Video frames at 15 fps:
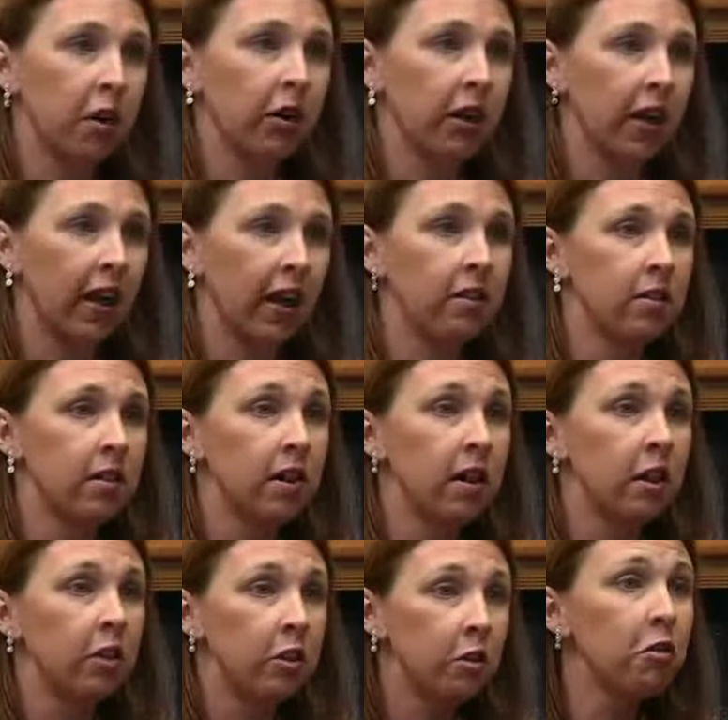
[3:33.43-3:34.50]
market, and
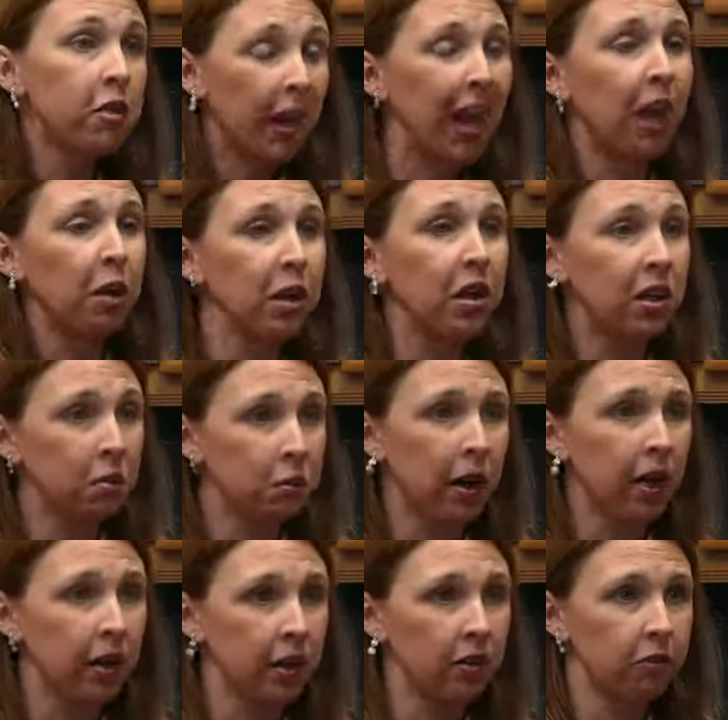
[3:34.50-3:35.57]
youth can be
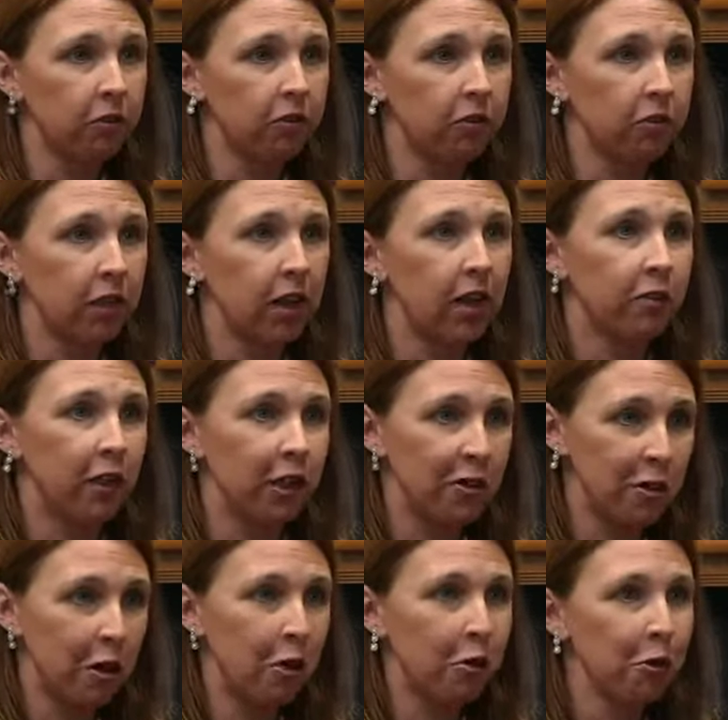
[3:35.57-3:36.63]
competitive if they
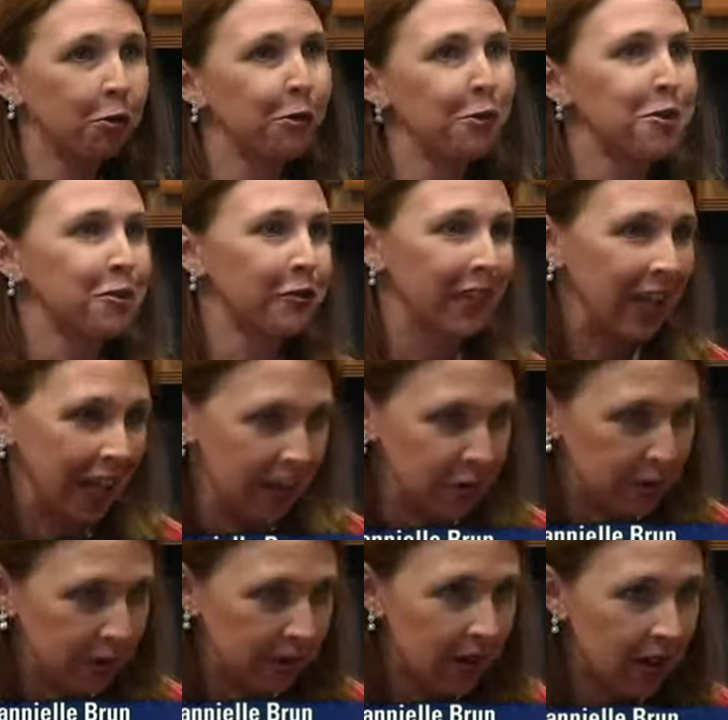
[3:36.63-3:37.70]
know the rules of
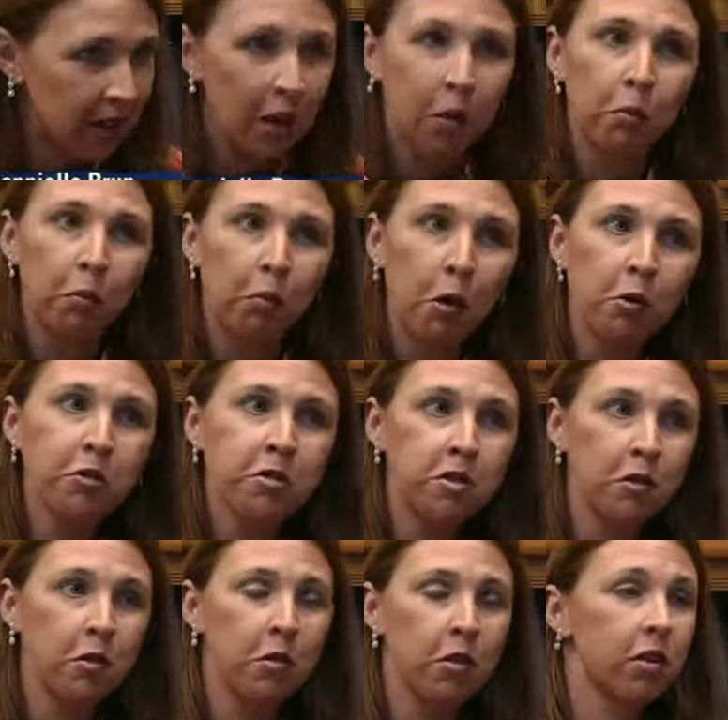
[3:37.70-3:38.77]
engagement. Most
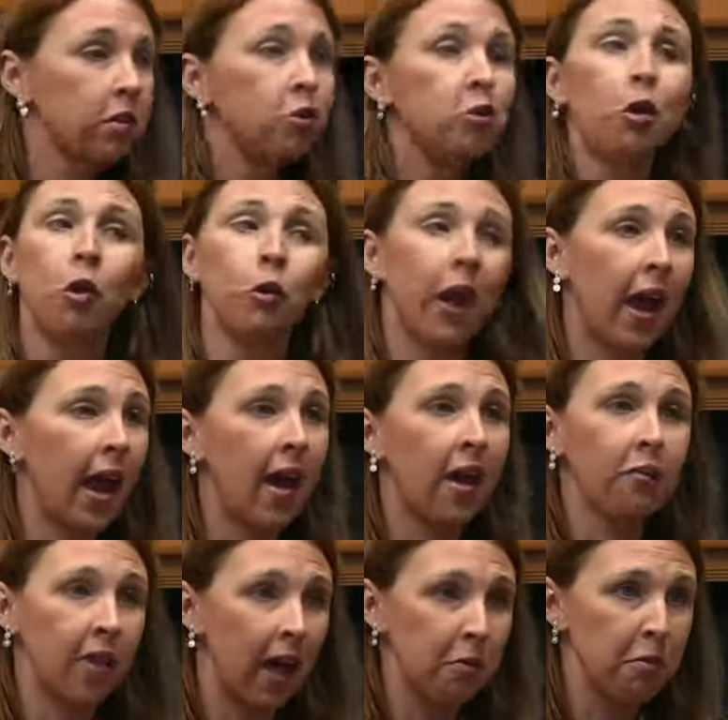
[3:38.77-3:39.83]
youth don't
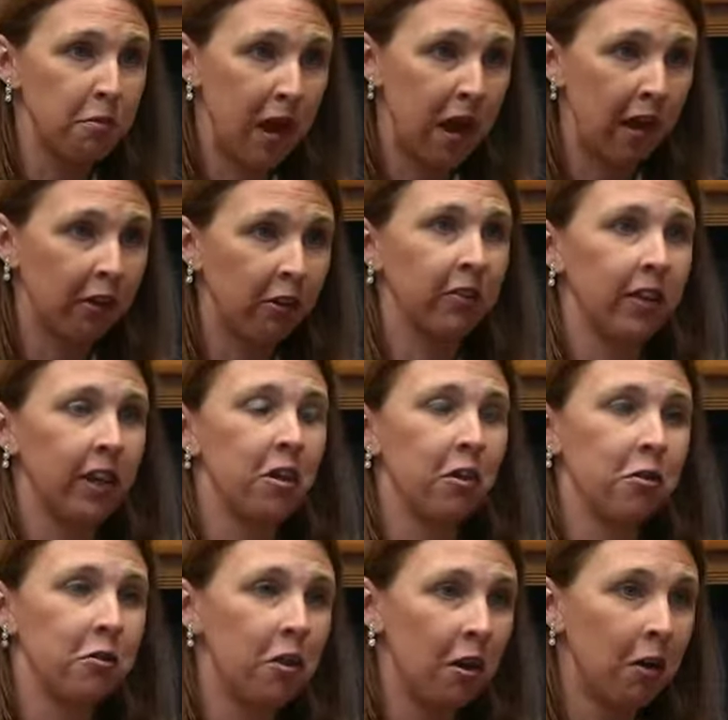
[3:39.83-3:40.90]
have that background. They
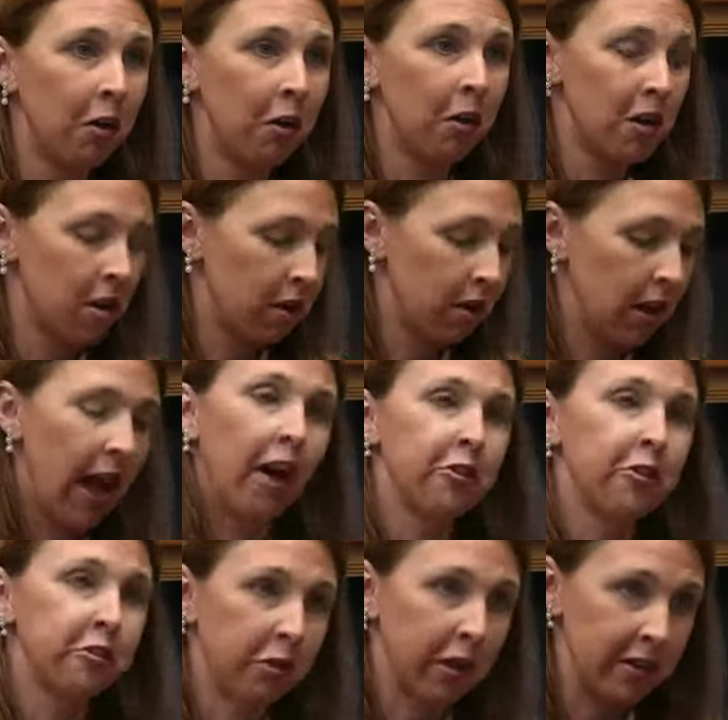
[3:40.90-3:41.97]
don't know how
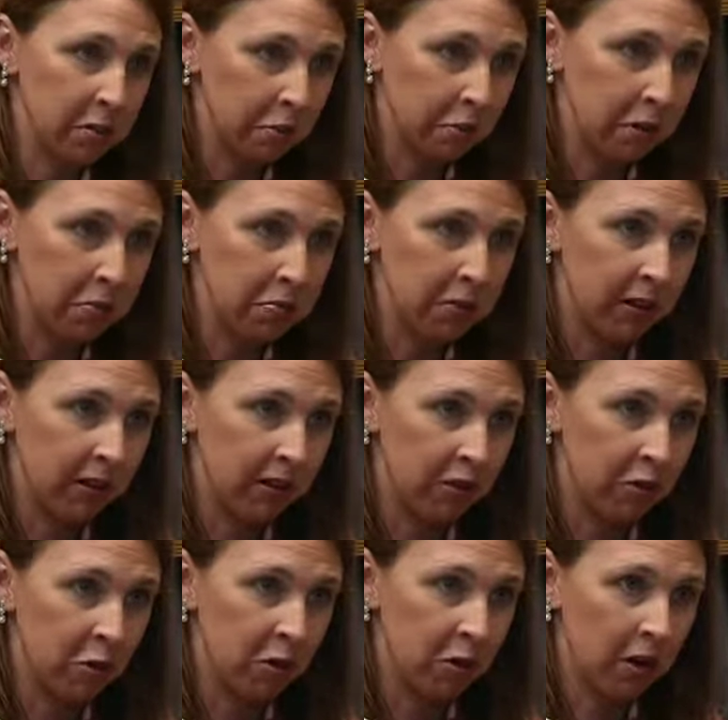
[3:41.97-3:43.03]
to dress appropriately
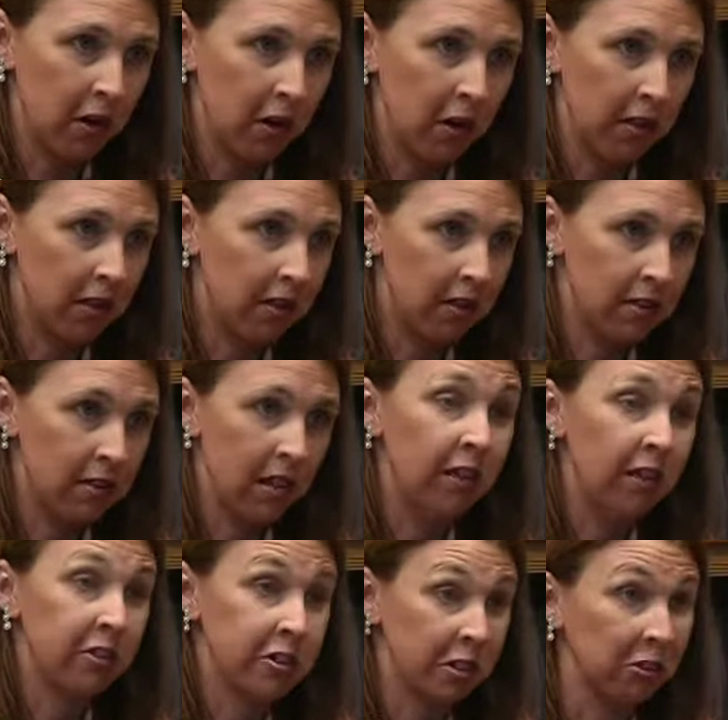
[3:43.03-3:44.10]
for
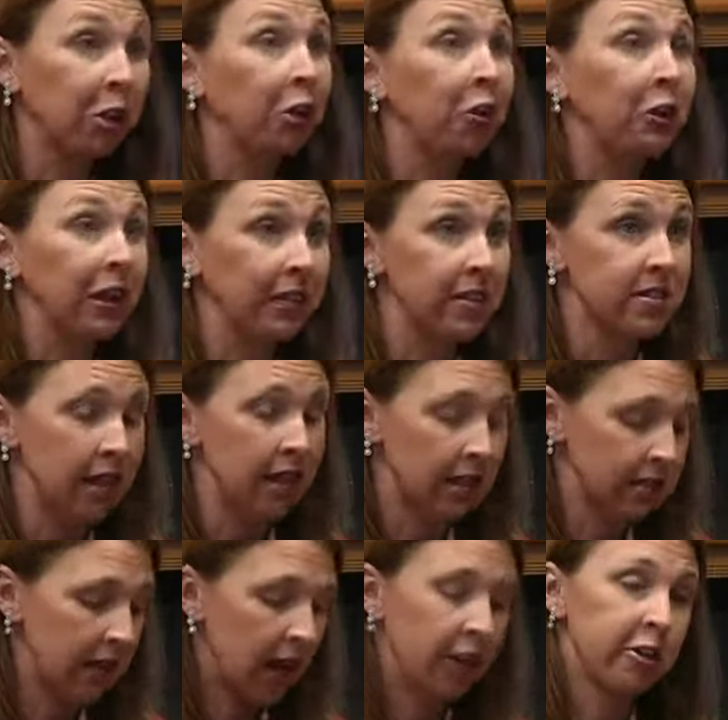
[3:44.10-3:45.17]
it. They're still learning these
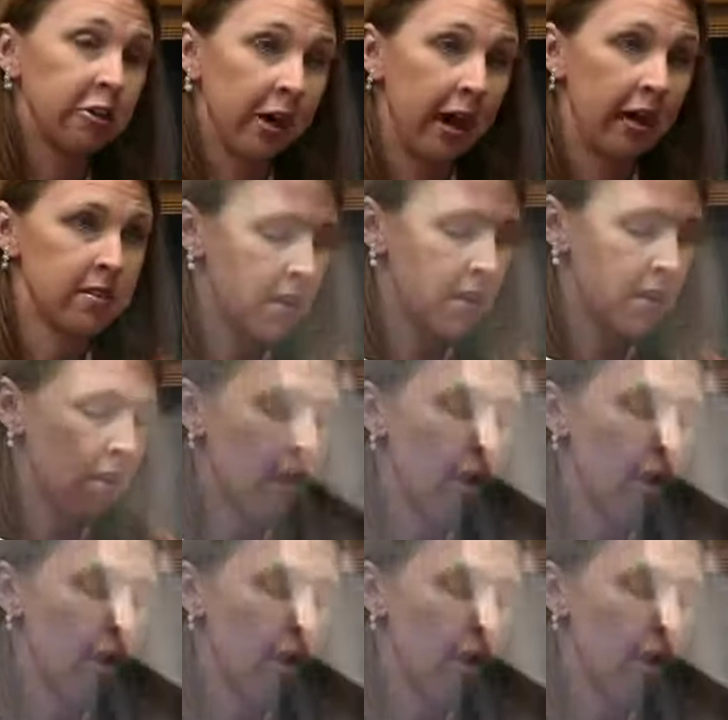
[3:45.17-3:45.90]
things, how to dress,